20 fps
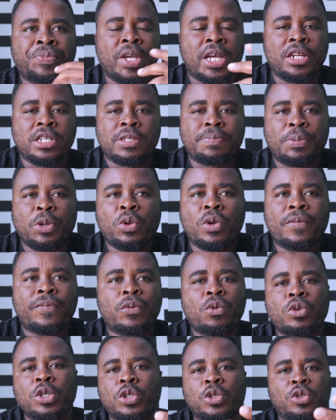It is
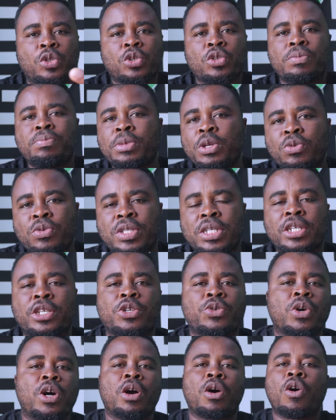beautiful. You're doing music.
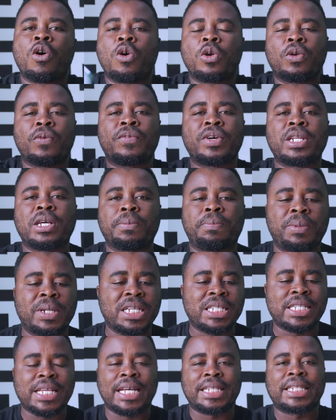You are all over the
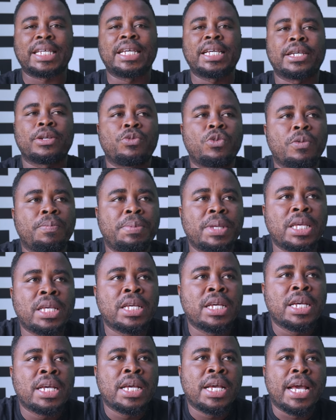place. I think it will
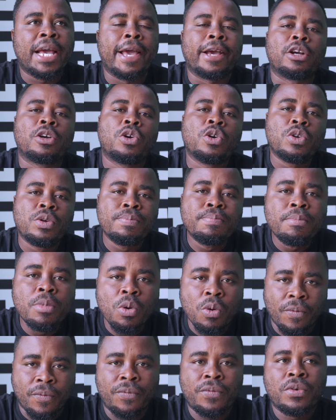be a good
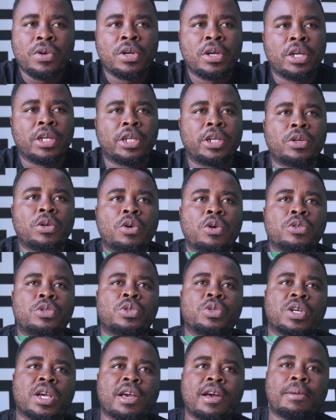move, you know,
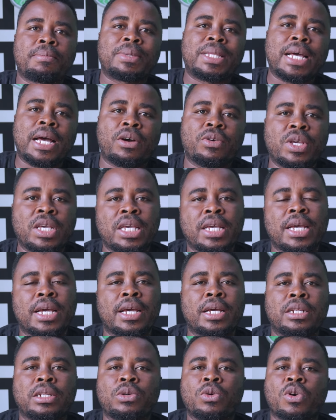to come down
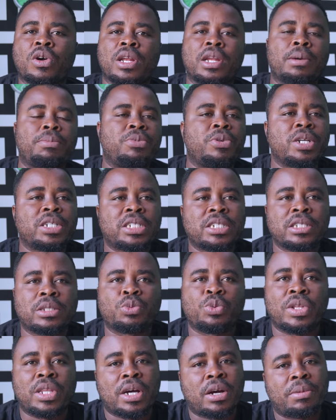here, do collaborations
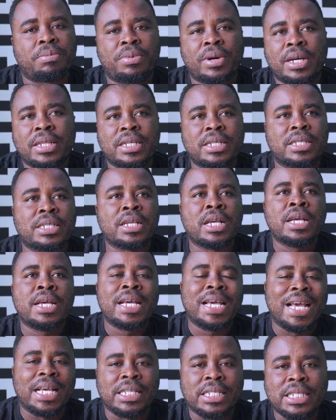with our brothers
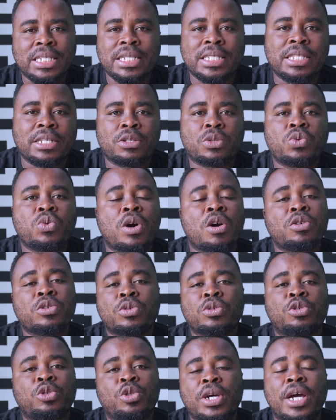and sisters who are
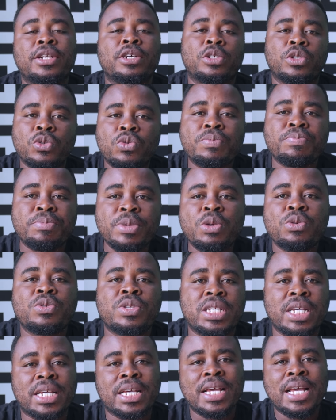also trying to do
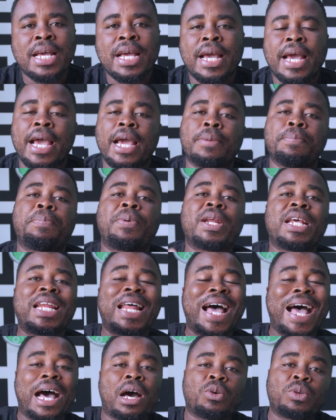music and put
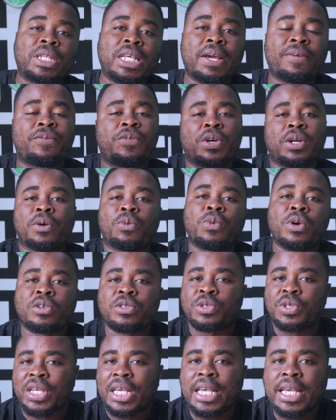it out there for the
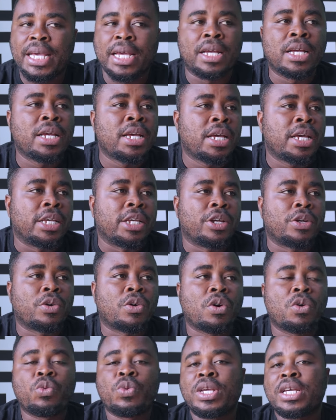world to hear. You
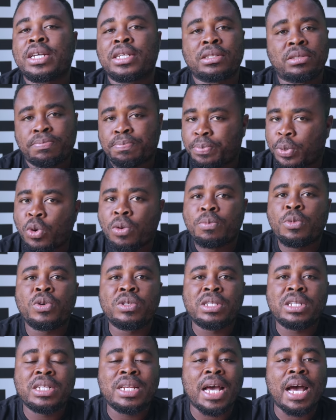know, we are
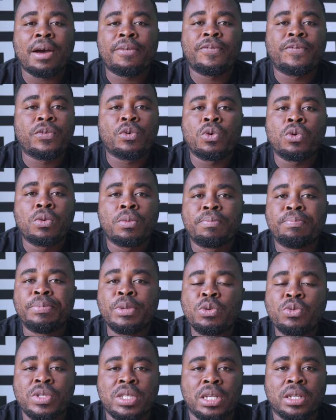promoting Afro
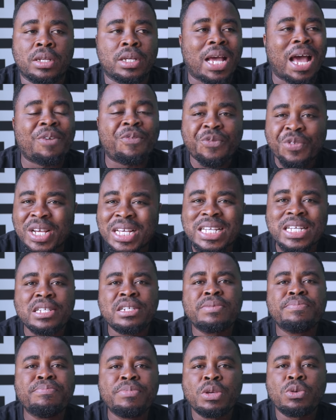music,
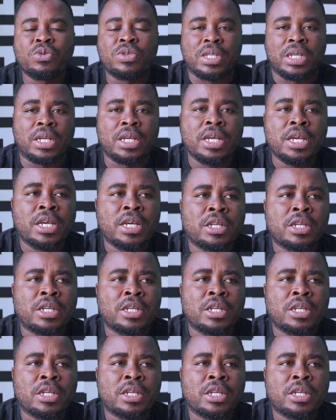African music.